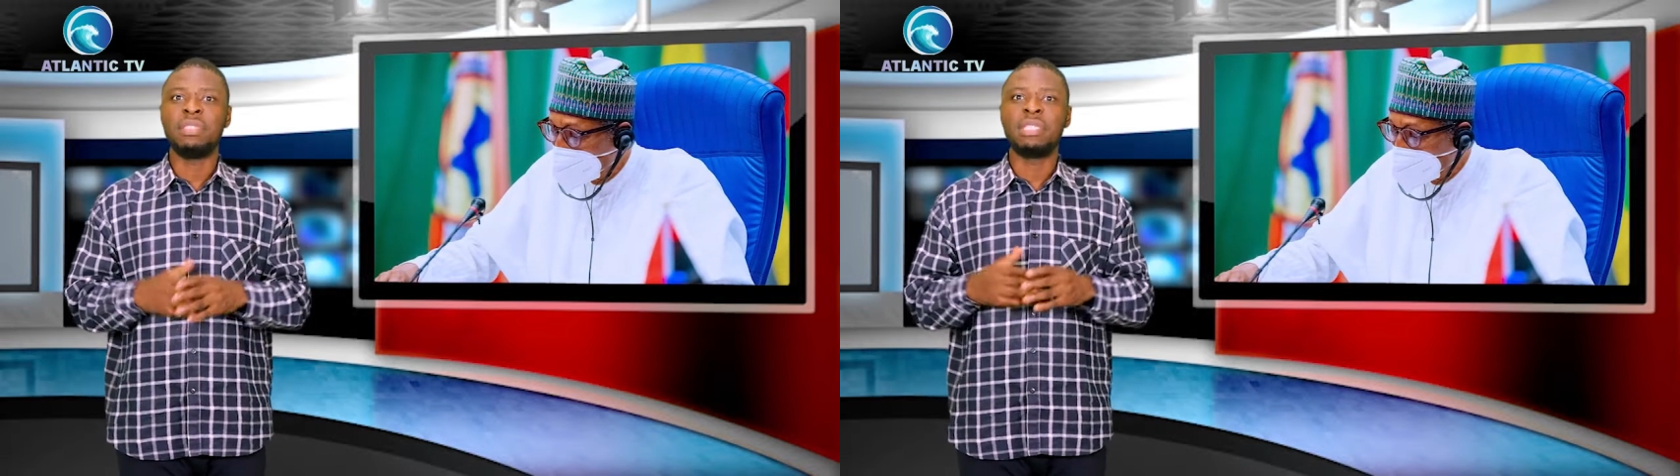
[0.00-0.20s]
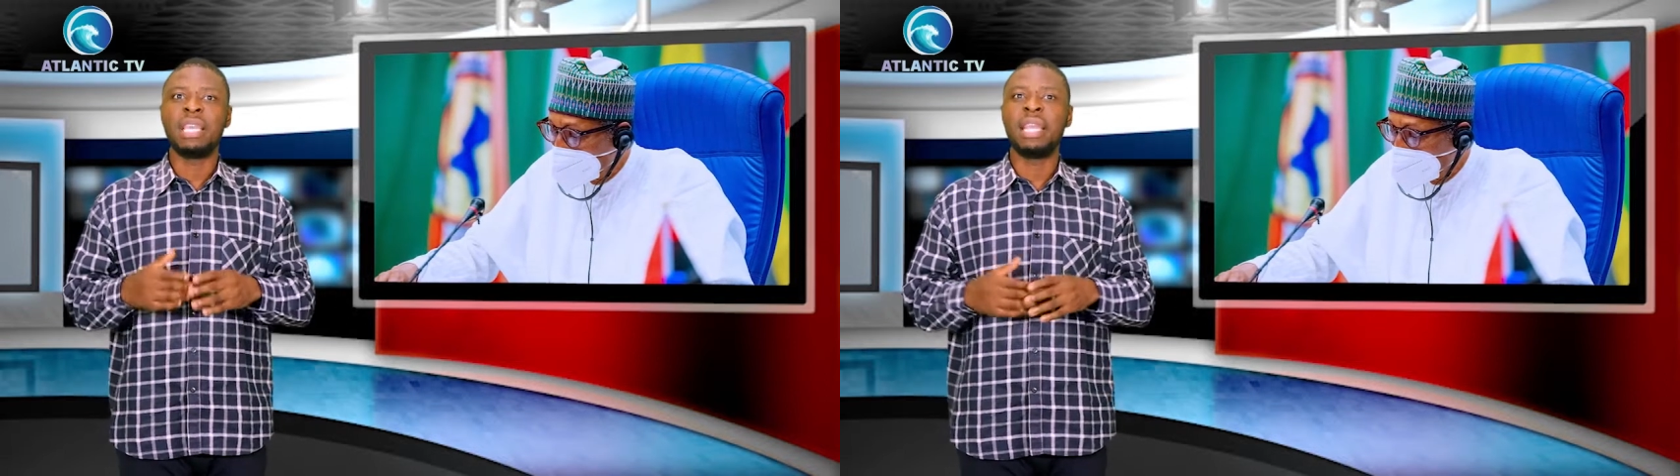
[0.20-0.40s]

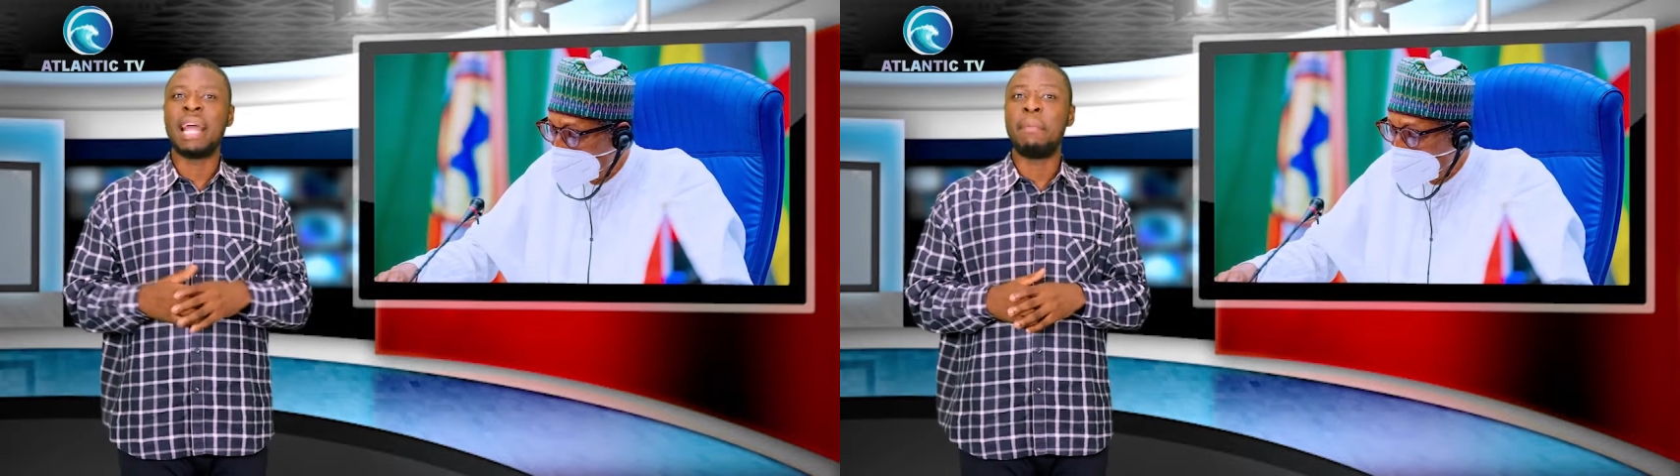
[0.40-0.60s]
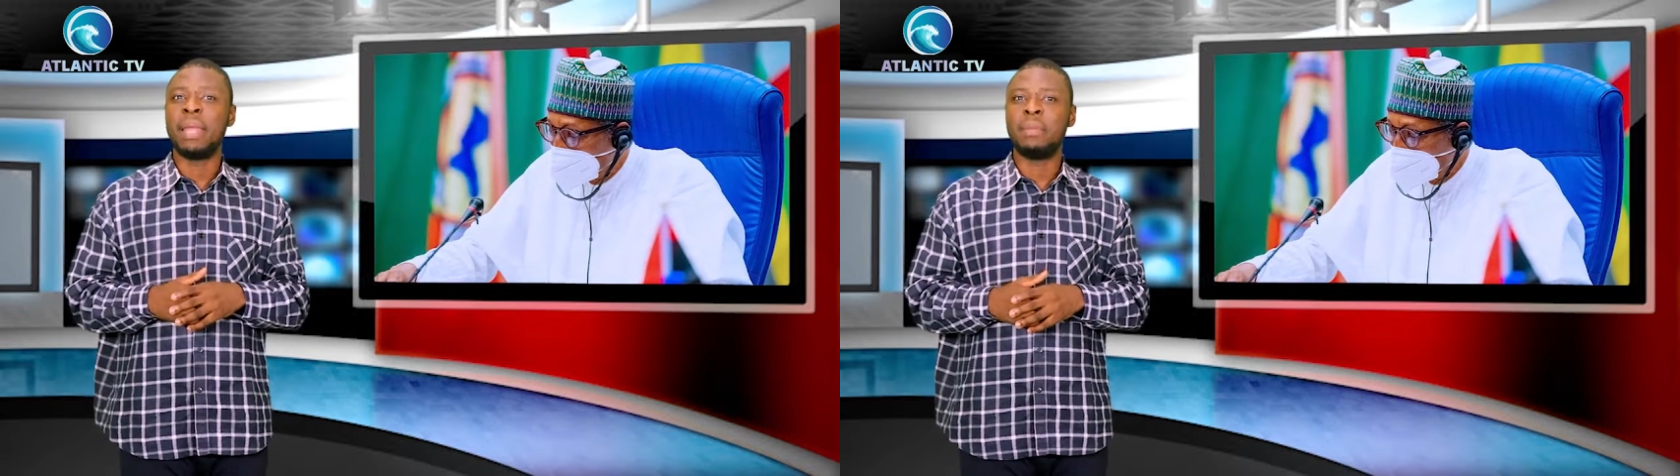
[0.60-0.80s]
seeking
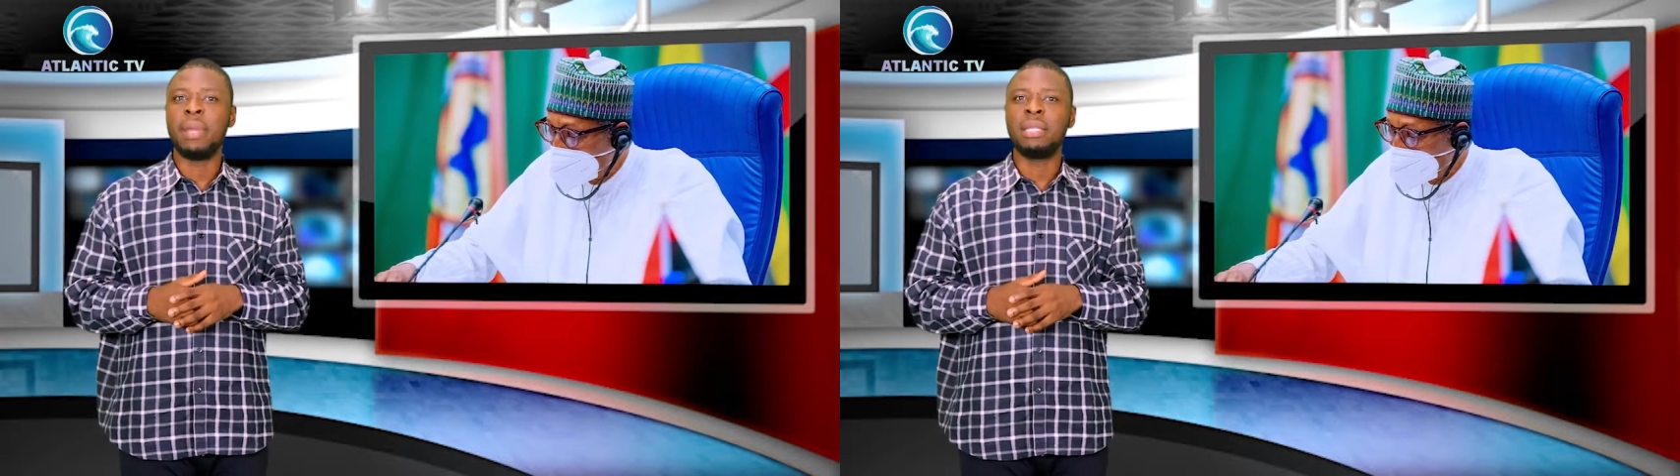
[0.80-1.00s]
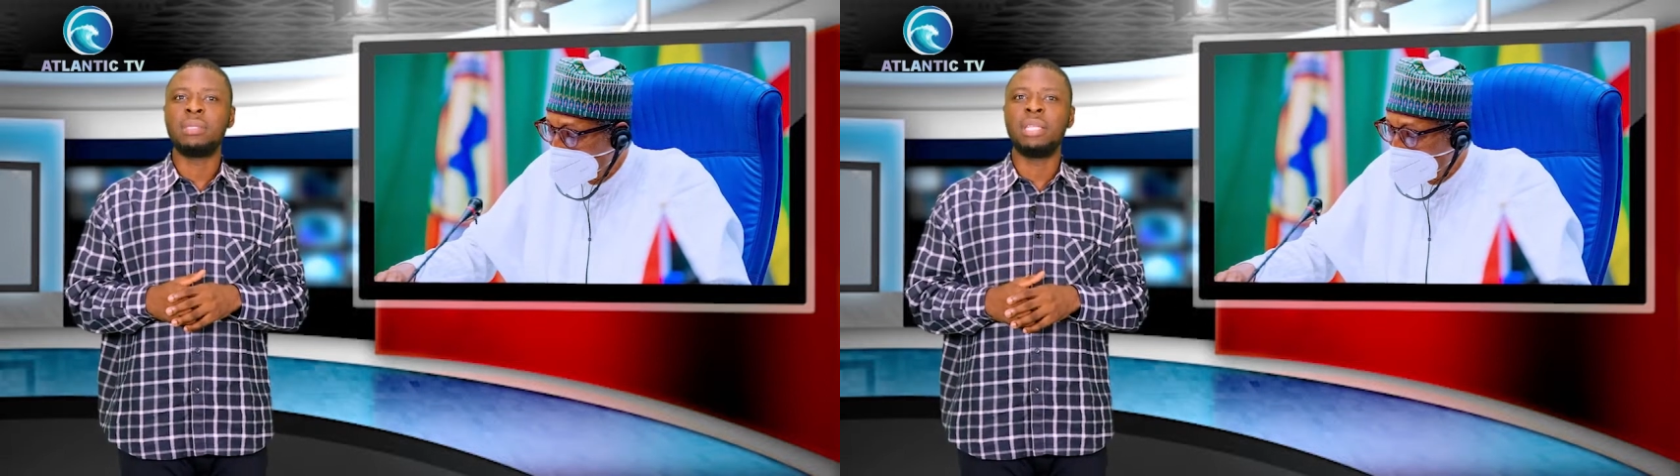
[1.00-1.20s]

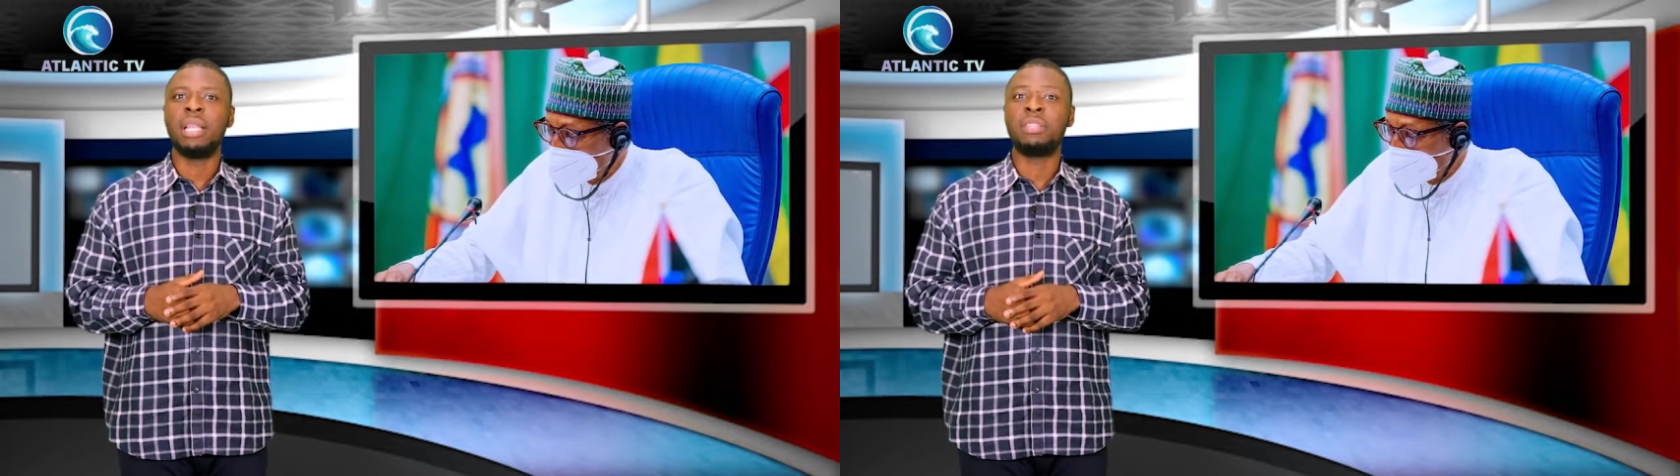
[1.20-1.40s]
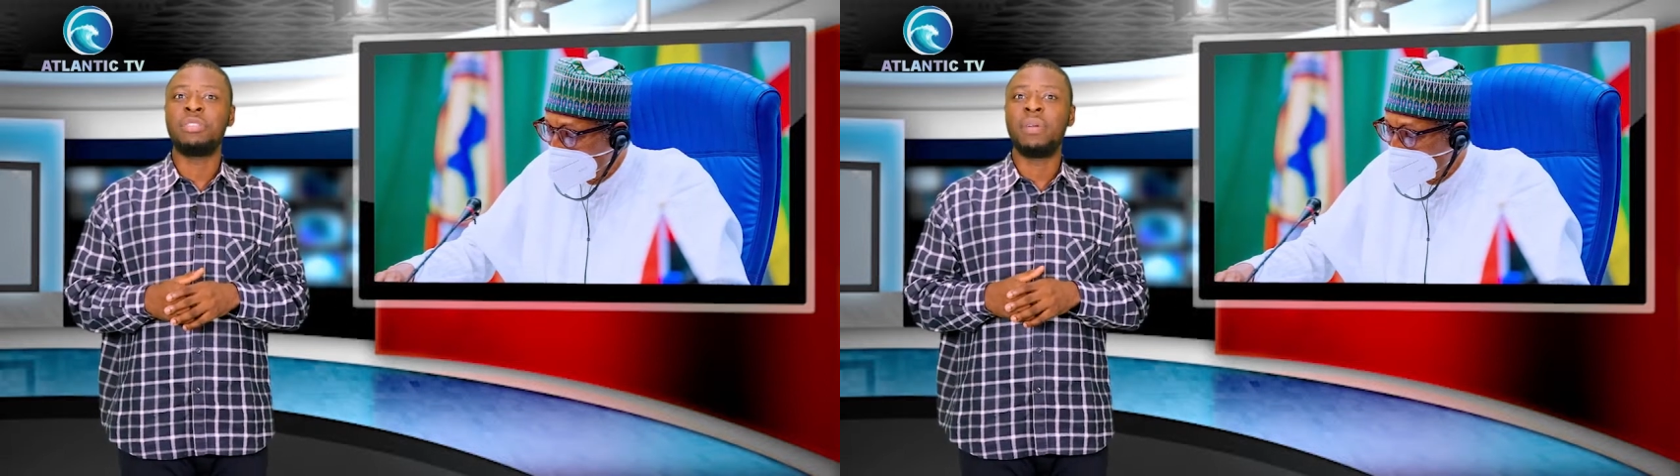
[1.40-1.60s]
amendment to the
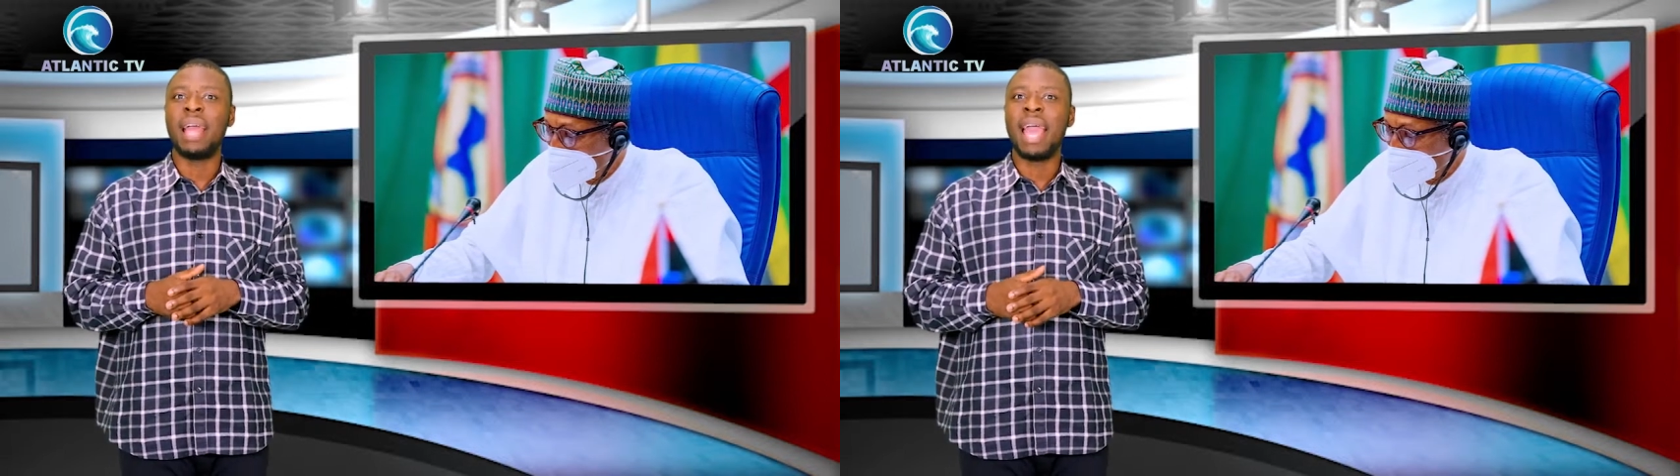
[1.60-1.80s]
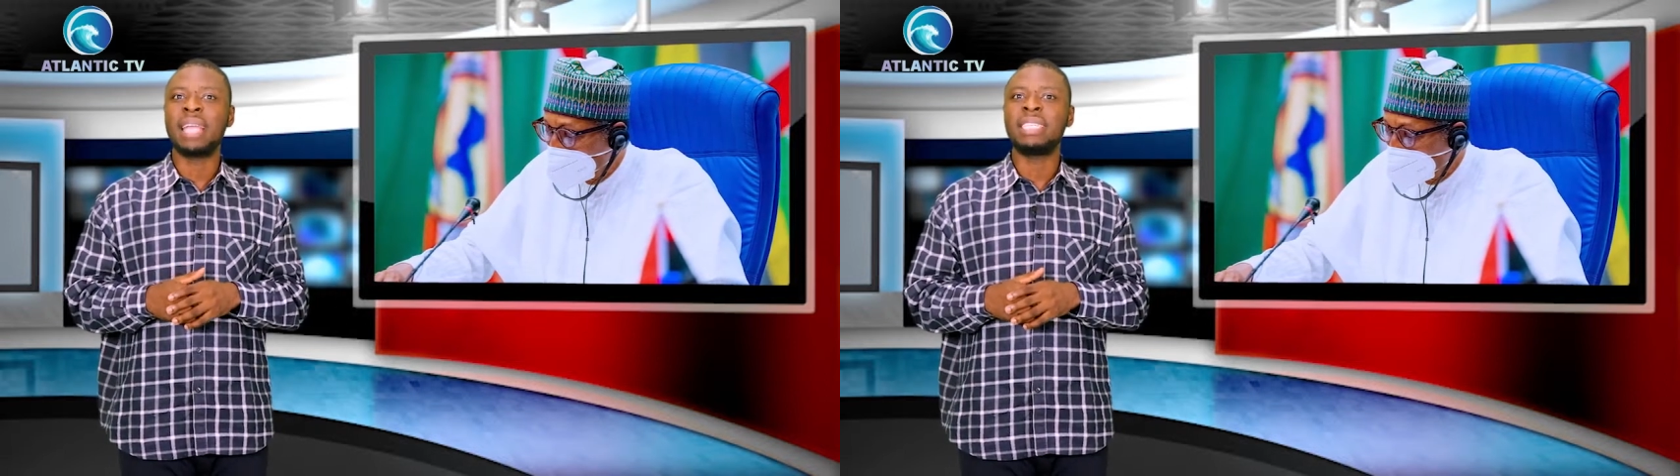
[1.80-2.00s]

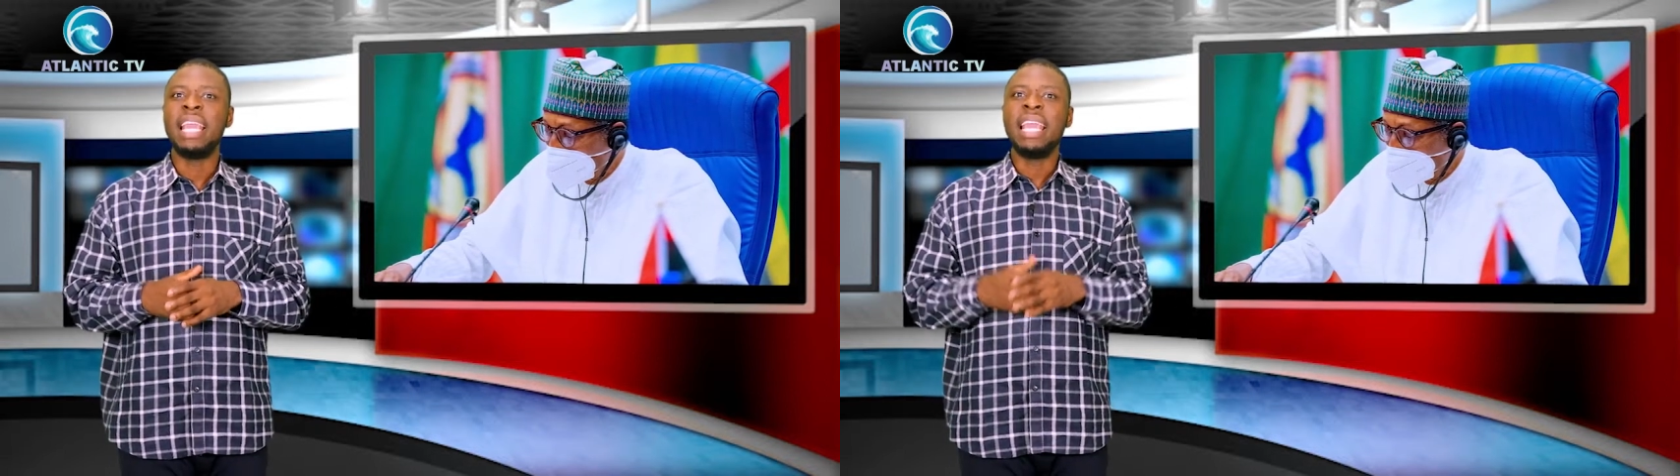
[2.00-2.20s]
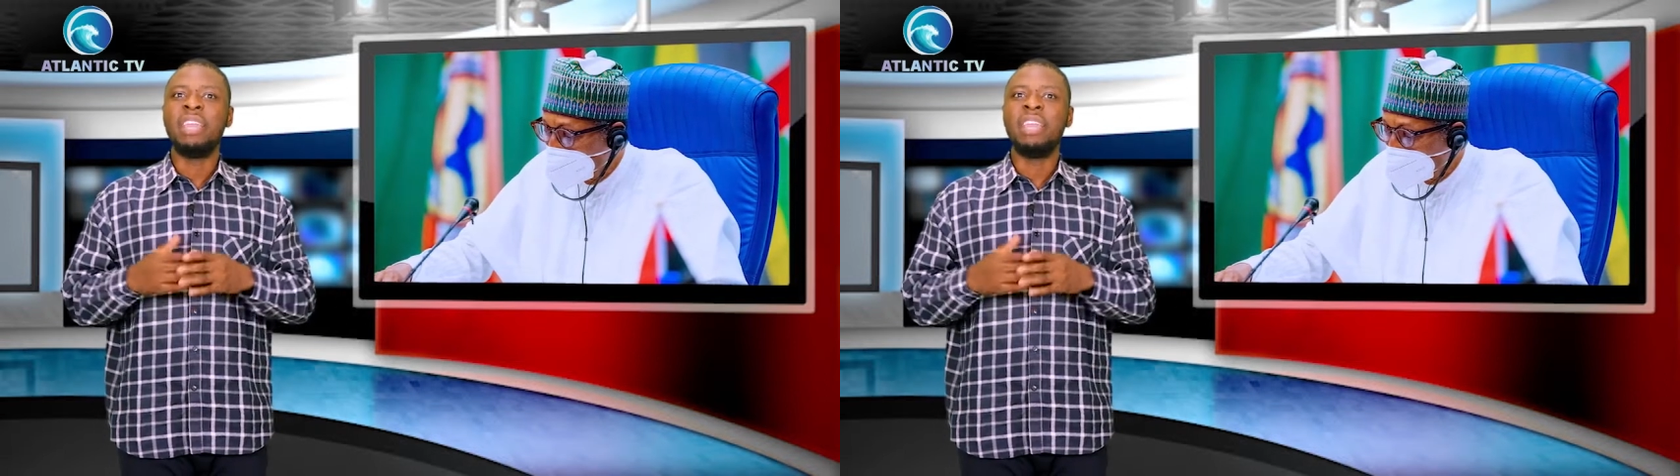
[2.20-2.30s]
Electoral Act